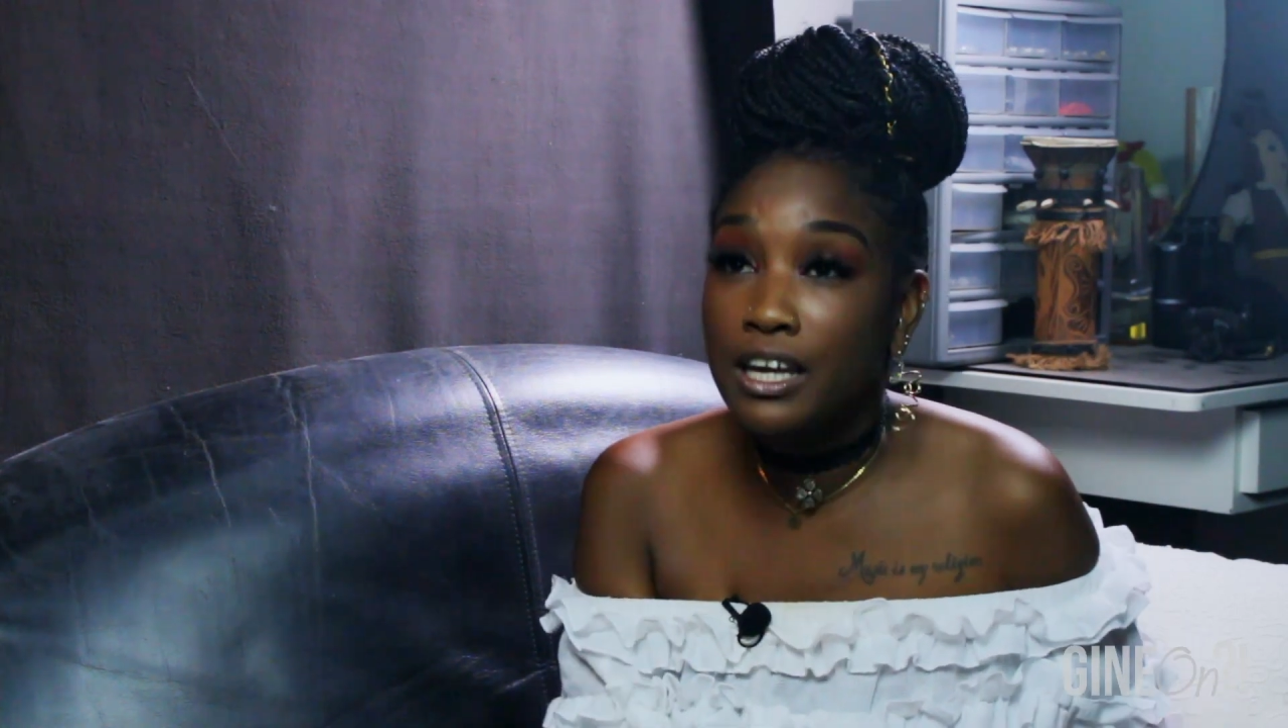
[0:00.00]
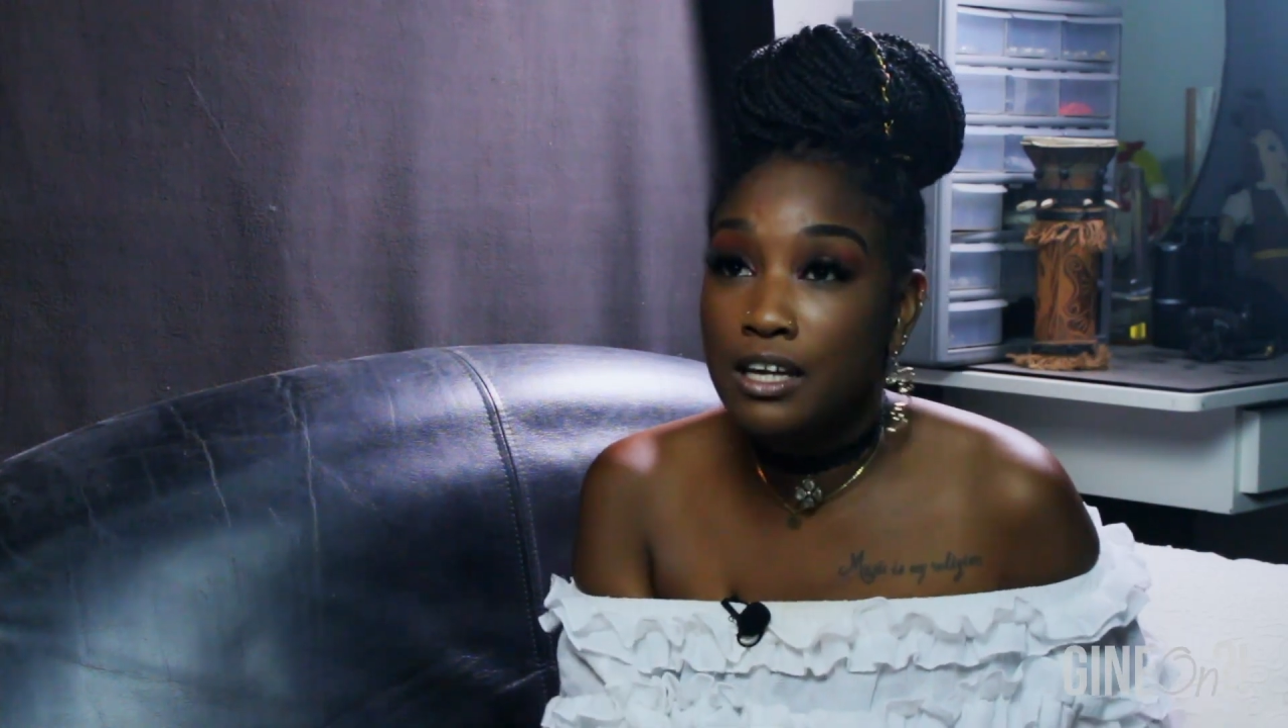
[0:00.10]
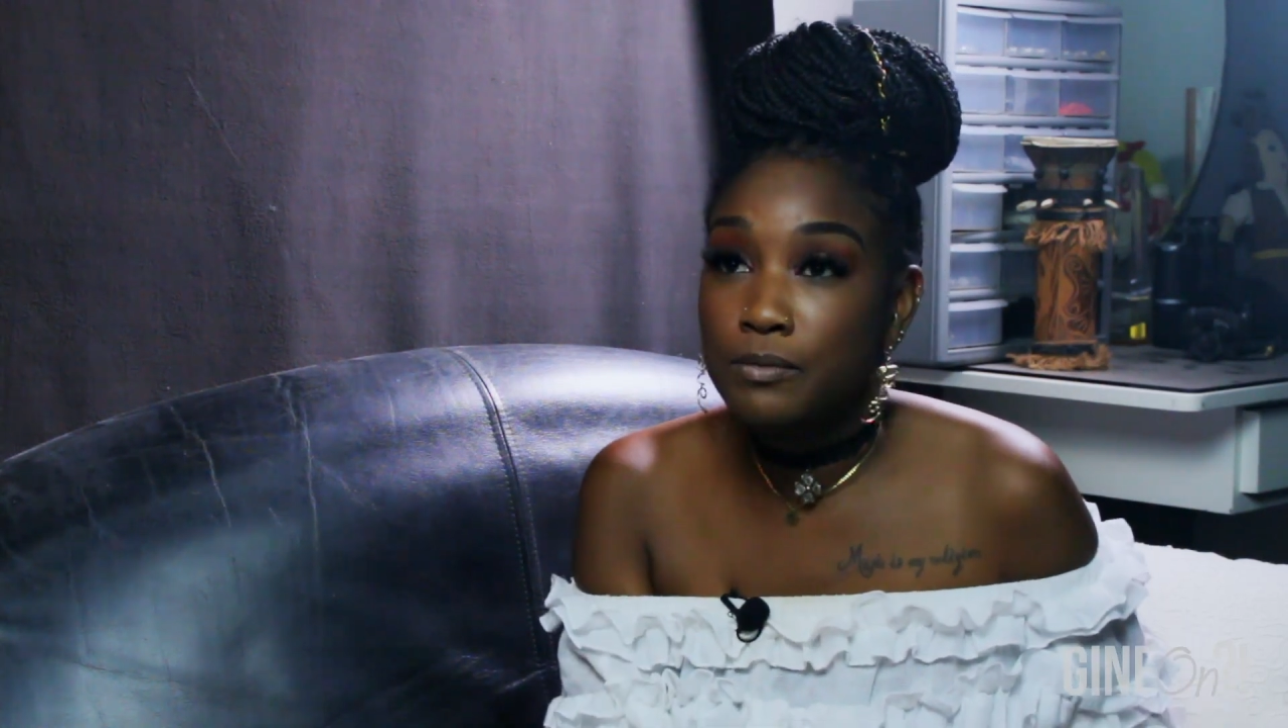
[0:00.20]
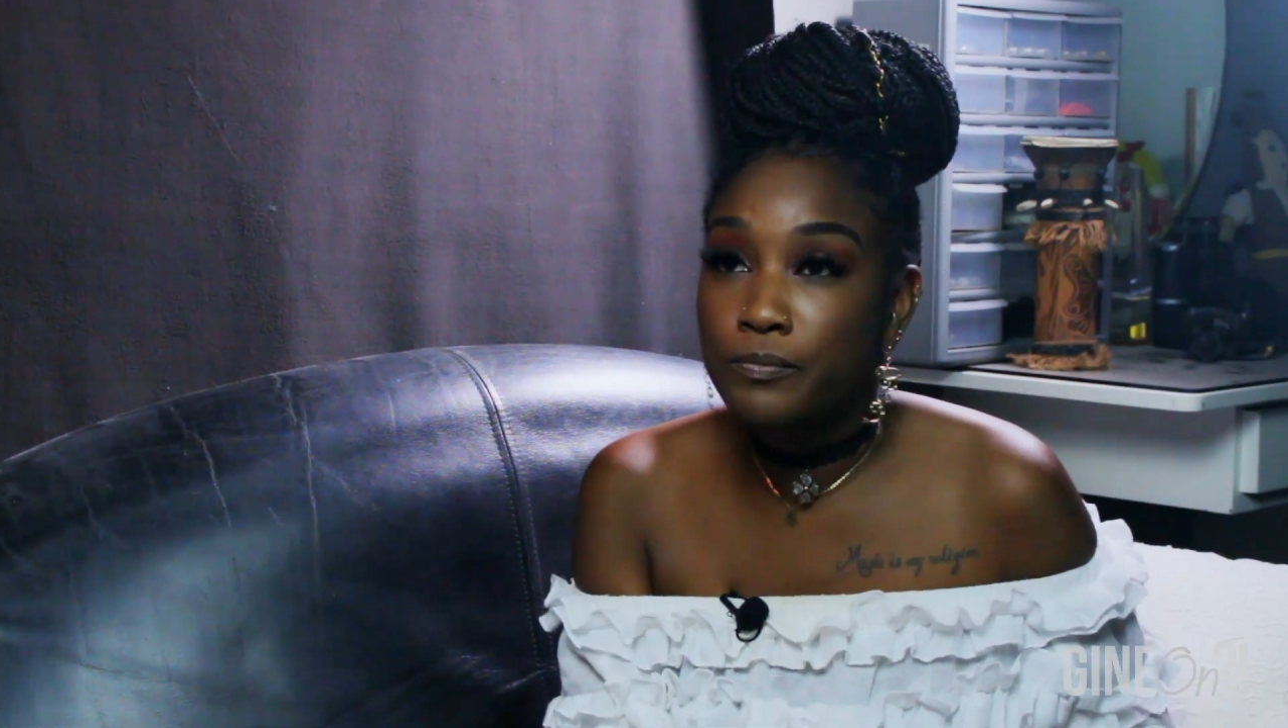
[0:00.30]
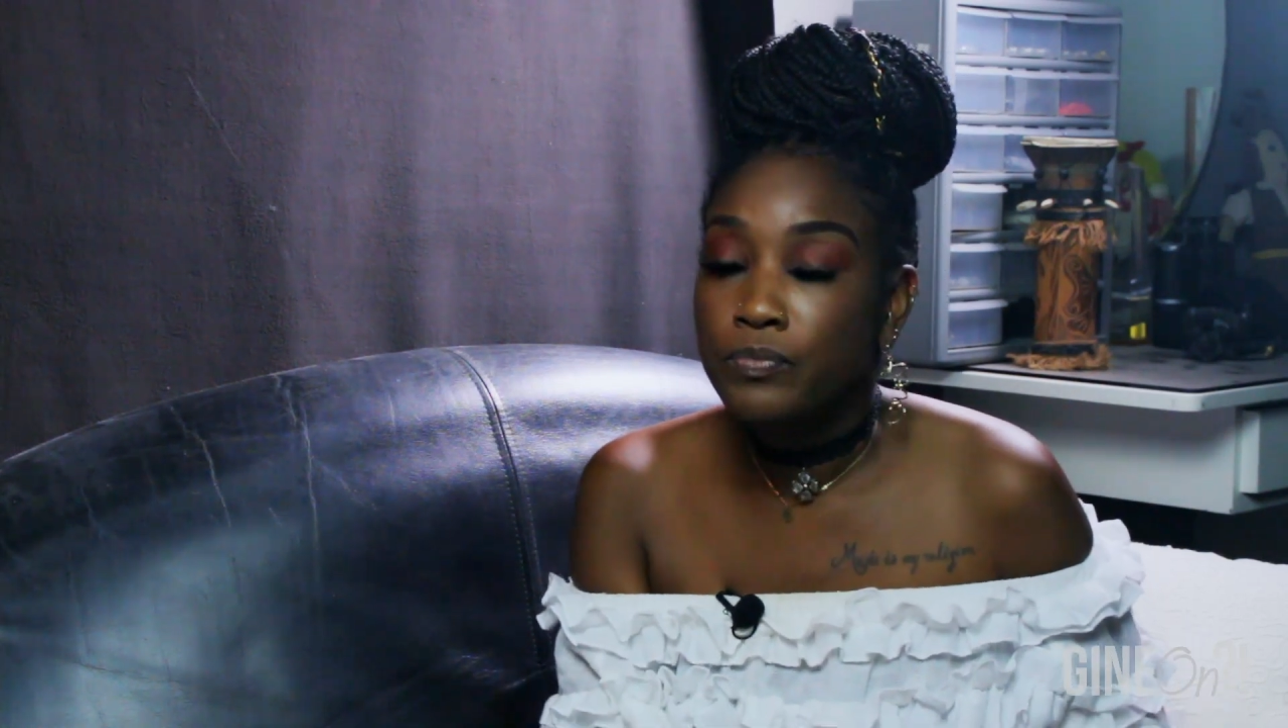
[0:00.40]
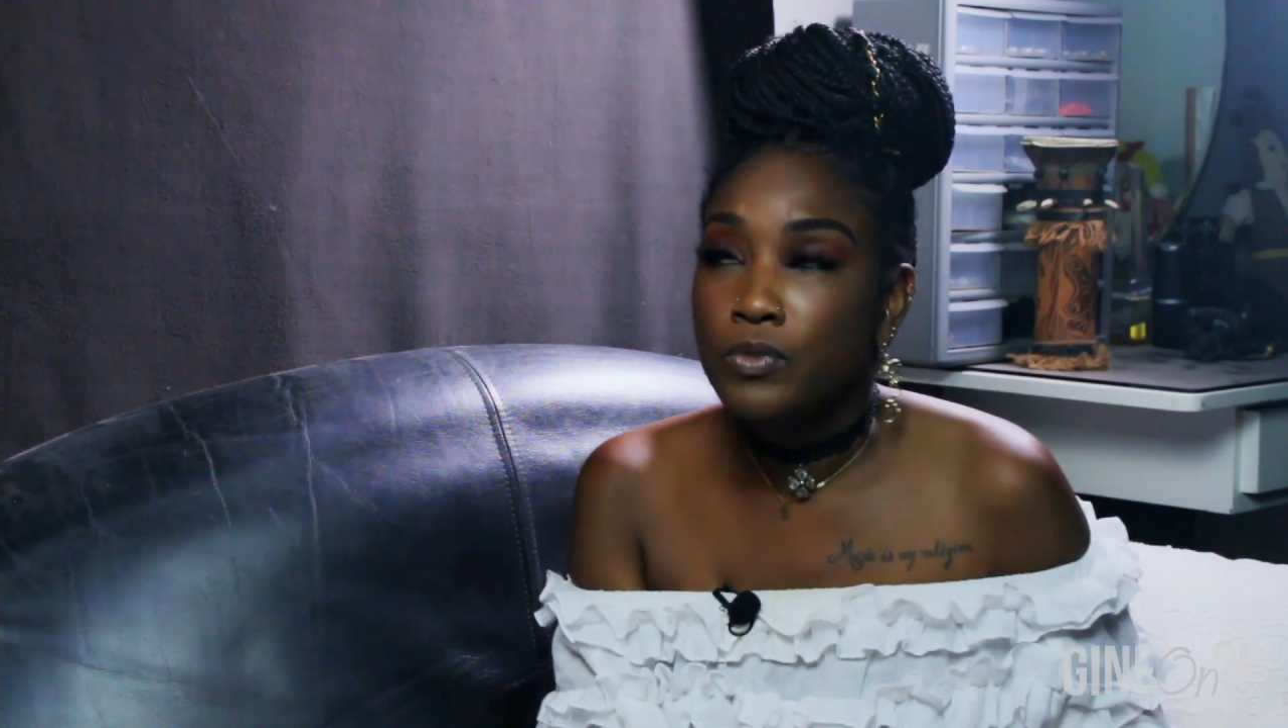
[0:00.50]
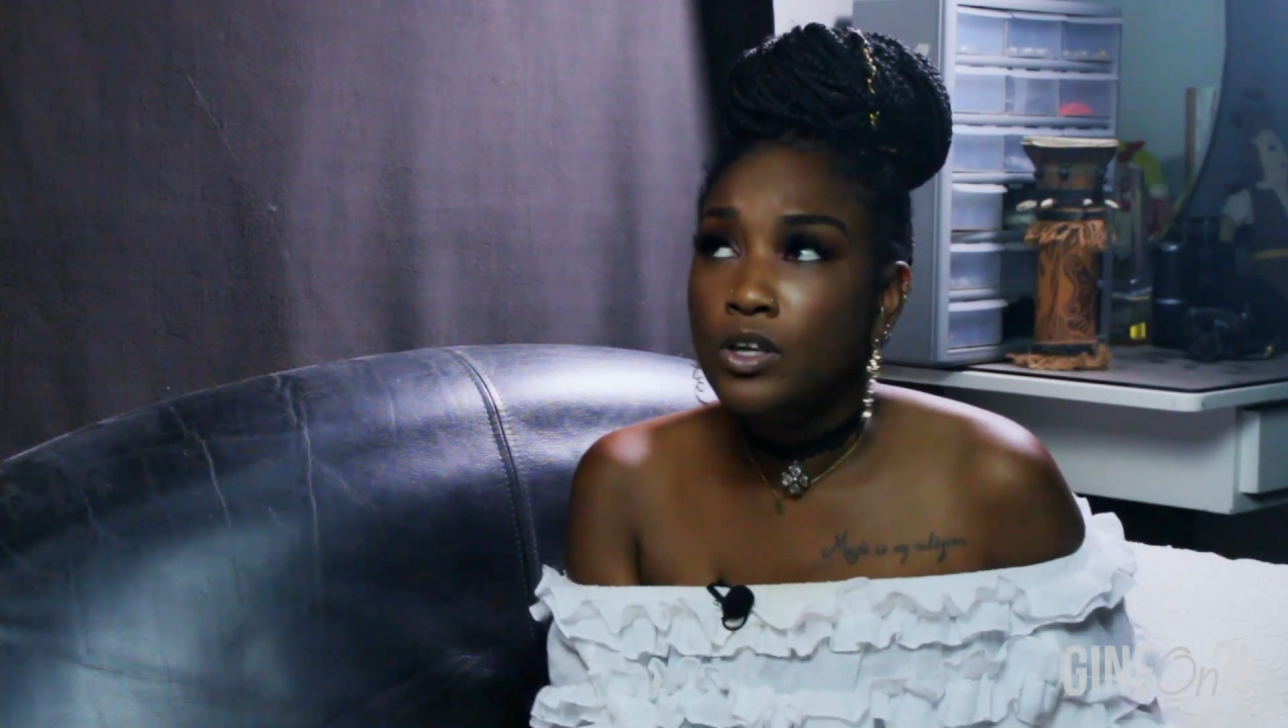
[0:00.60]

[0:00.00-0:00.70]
it. Yeah.